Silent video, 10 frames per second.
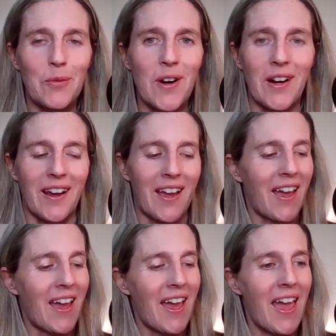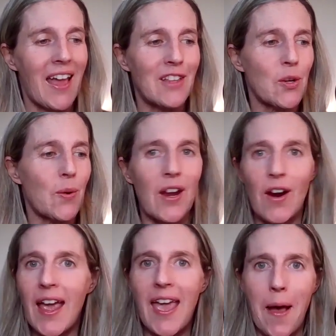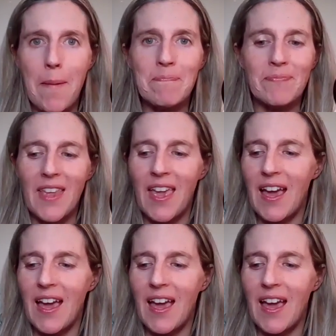work. And so here I am.